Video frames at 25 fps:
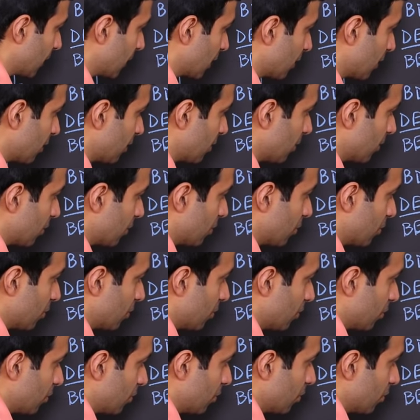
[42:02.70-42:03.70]

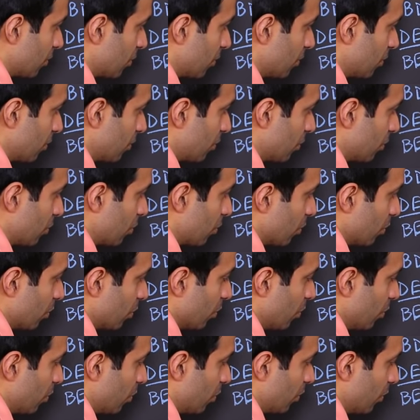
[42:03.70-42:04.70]

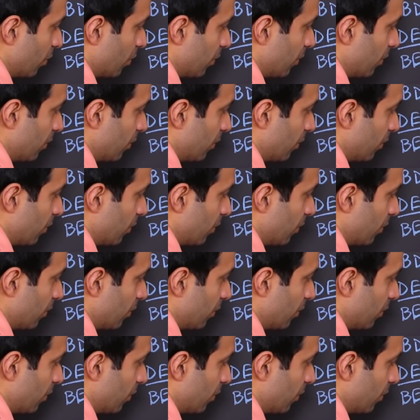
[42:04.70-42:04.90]
Nothing is said.